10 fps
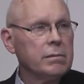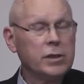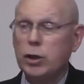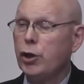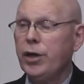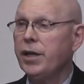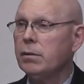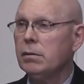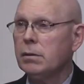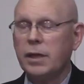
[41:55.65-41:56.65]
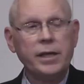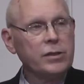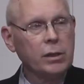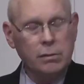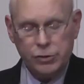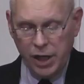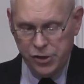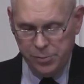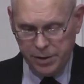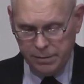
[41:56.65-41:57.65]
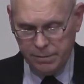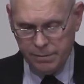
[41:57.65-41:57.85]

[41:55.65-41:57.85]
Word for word: Diluting an eternal judgment.